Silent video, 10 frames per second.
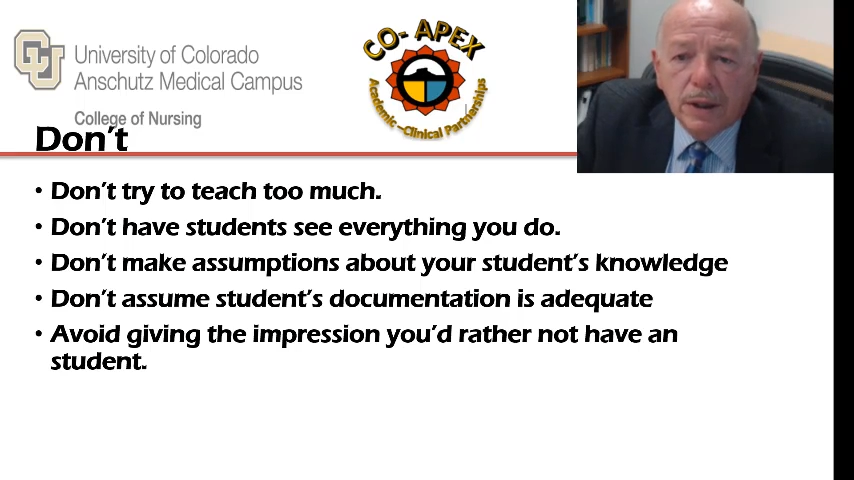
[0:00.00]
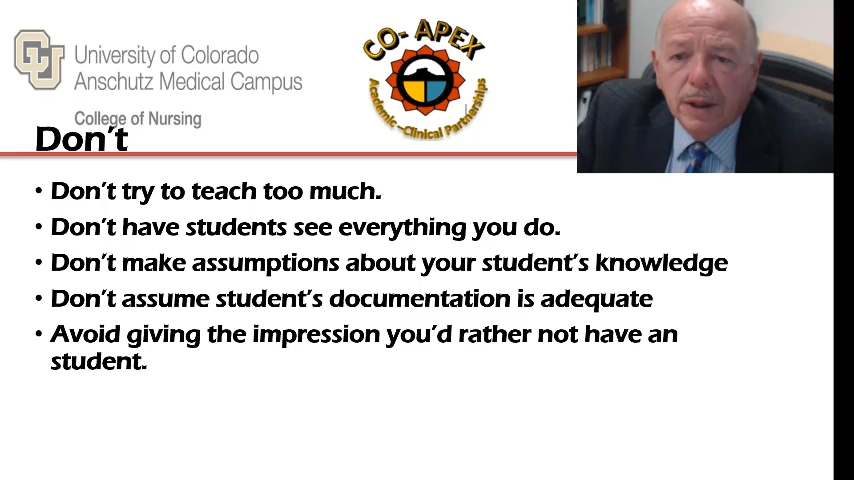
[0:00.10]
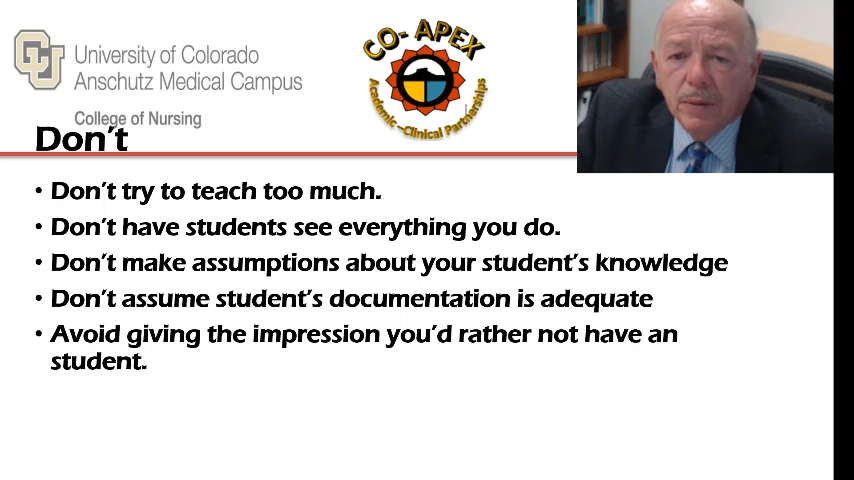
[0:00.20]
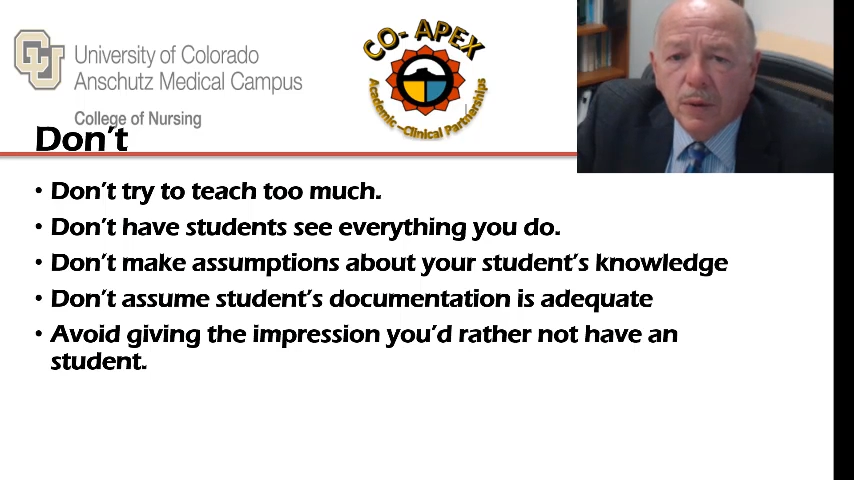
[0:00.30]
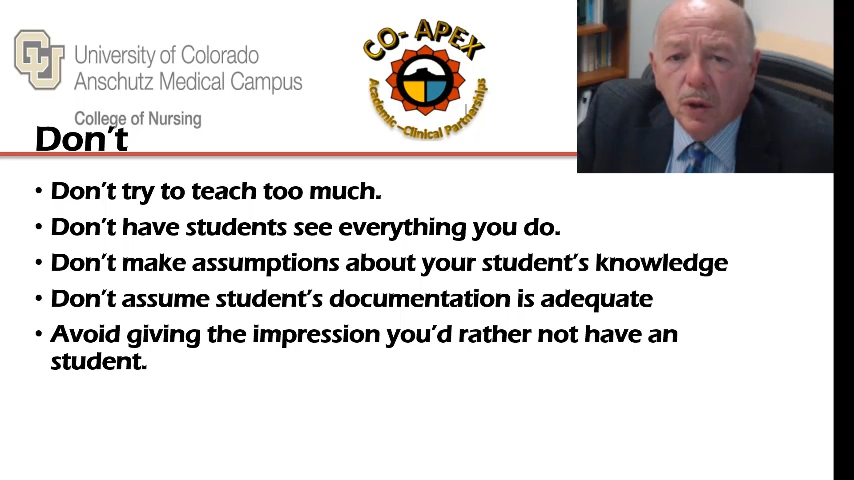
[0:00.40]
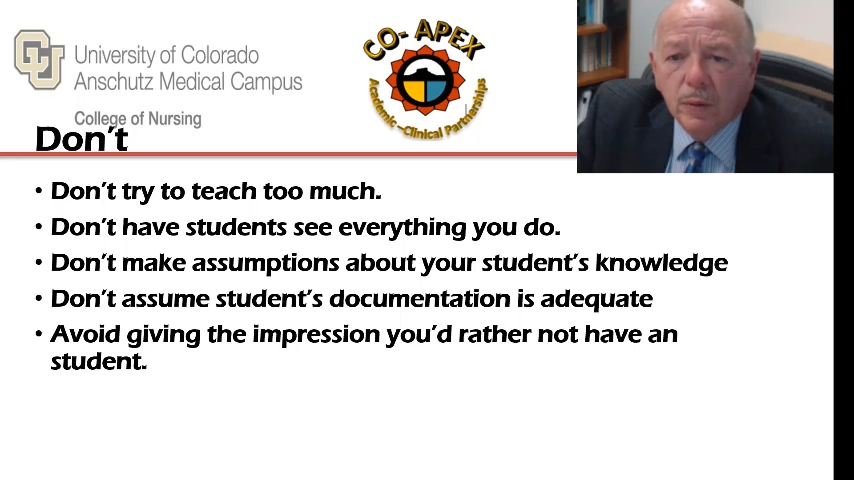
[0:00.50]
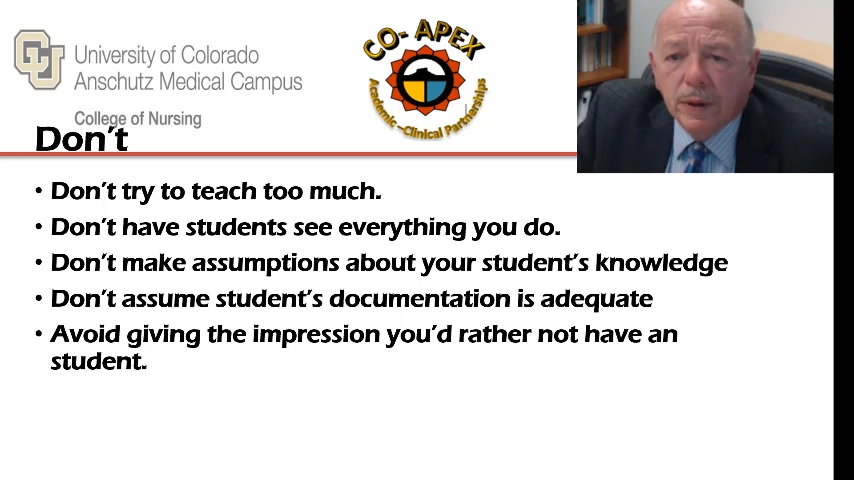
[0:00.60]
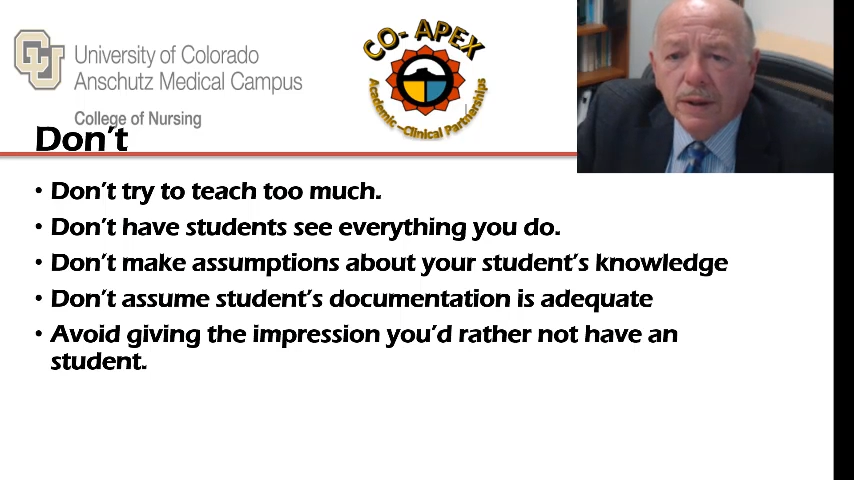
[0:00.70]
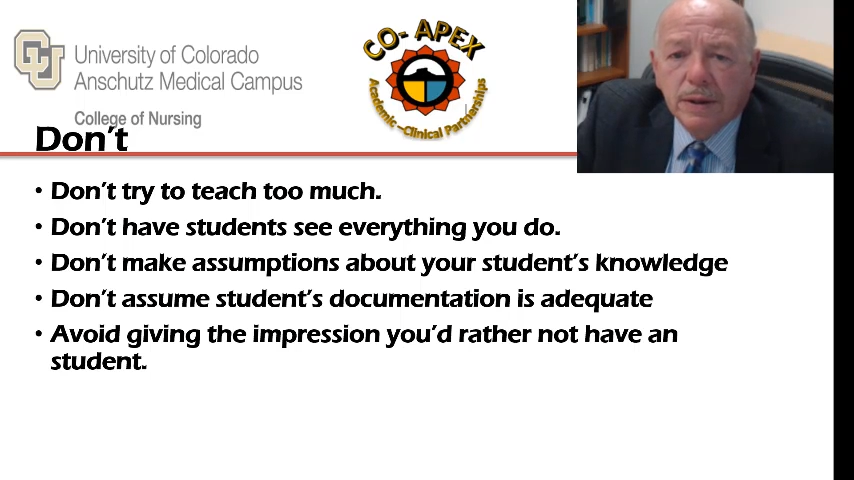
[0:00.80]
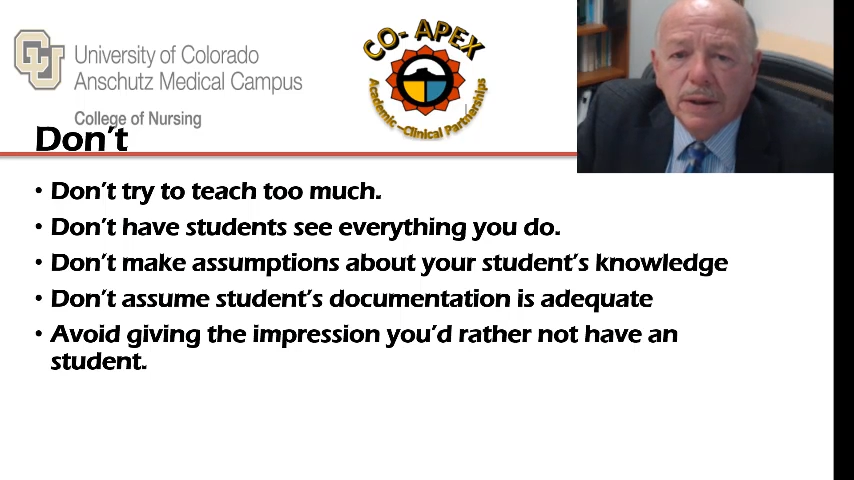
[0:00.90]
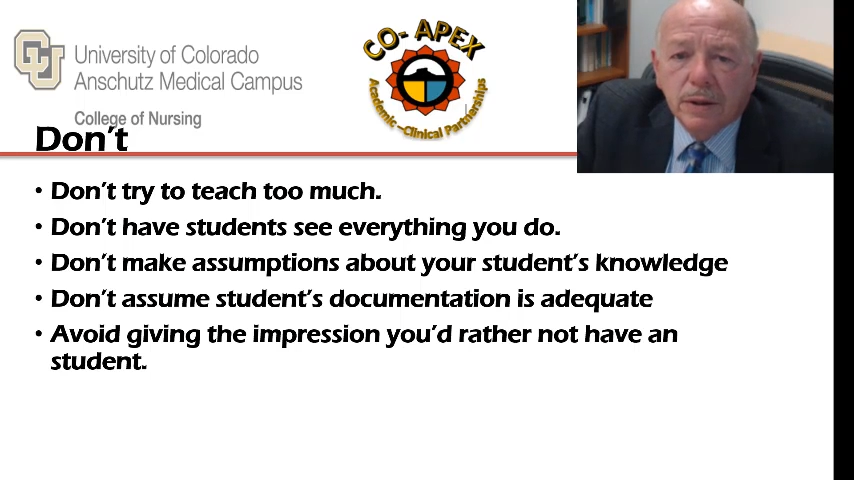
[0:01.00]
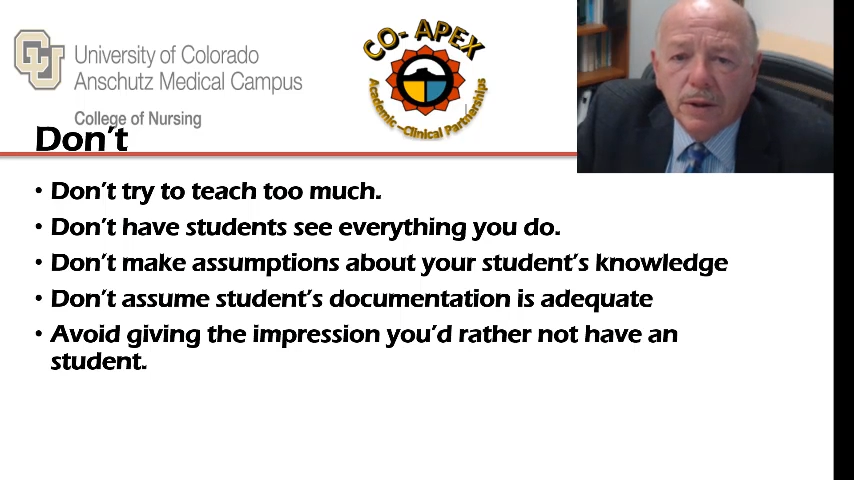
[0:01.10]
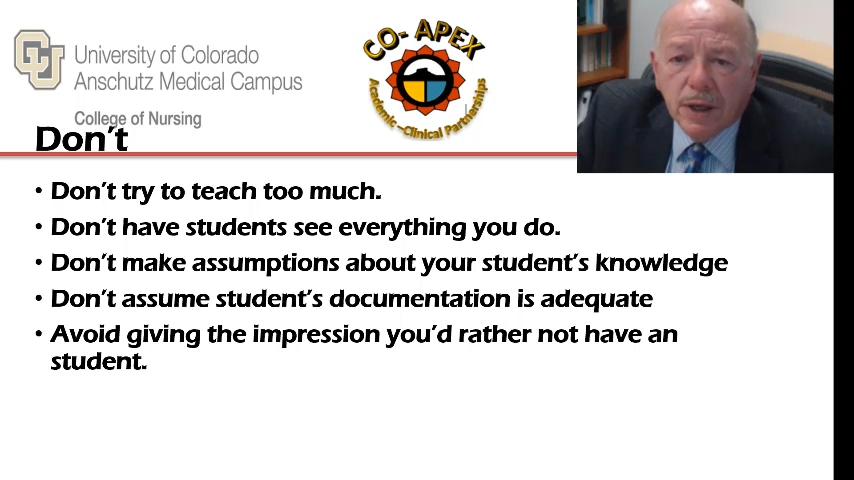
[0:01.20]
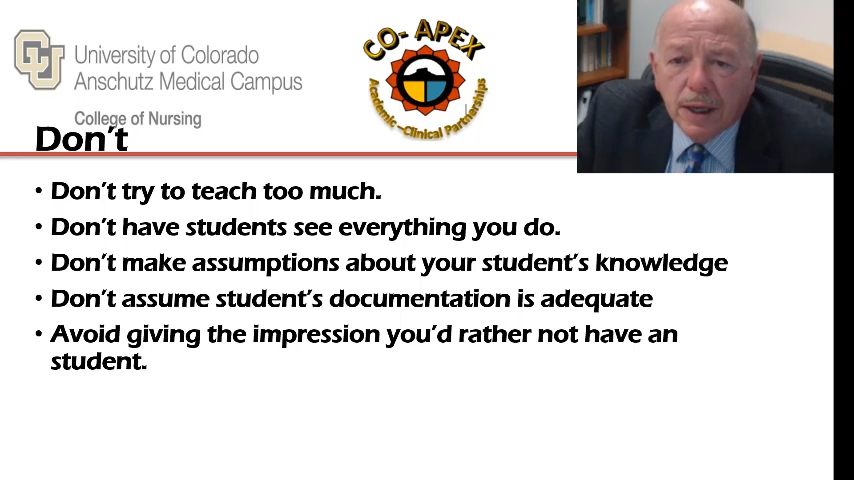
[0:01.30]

that are inappropriate,